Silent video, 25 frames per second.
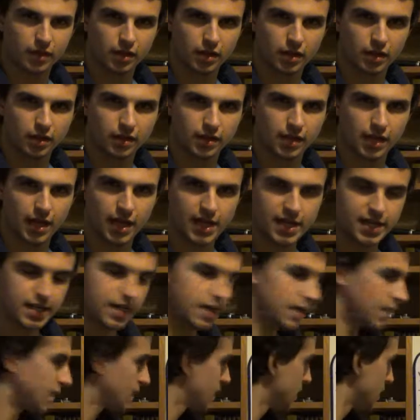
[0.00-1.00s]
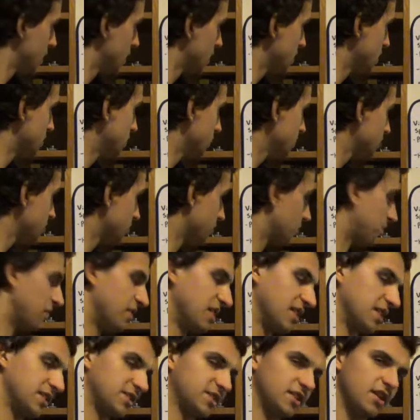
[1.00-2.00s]
Okay, that's all we
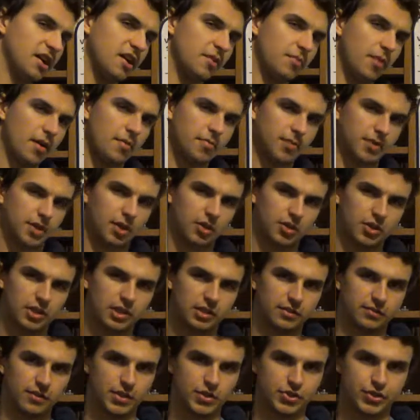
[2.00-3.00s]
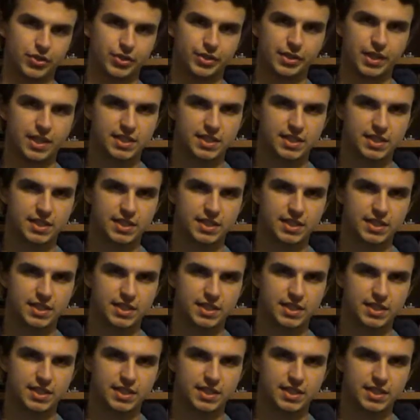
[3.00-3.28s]
really need to know about binocular vision.